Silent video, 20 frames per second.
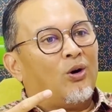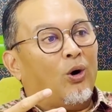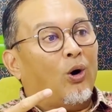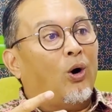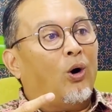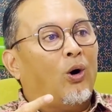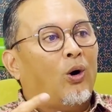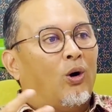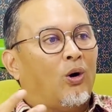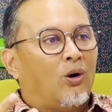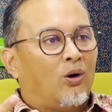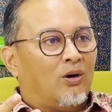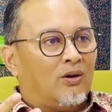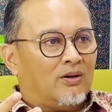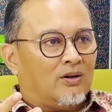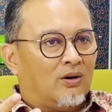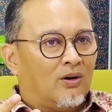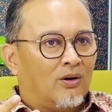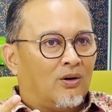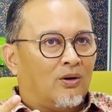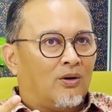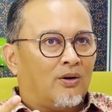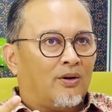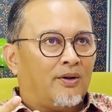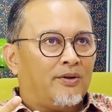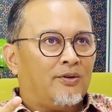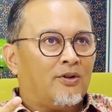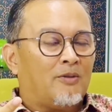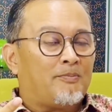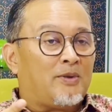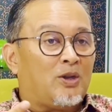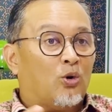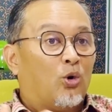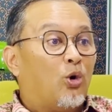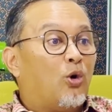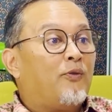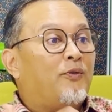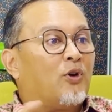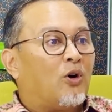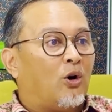awe or not be
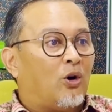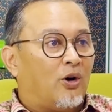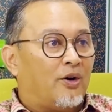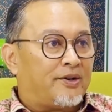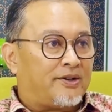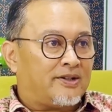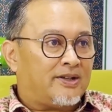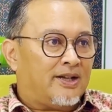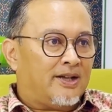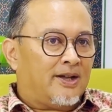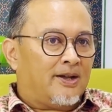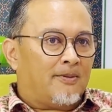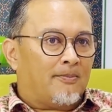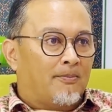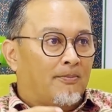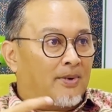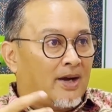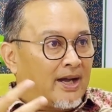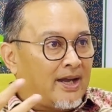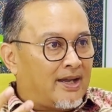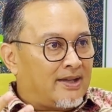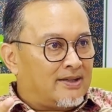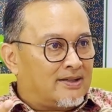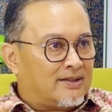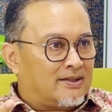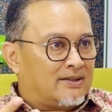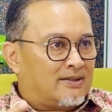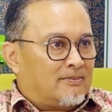overawed by the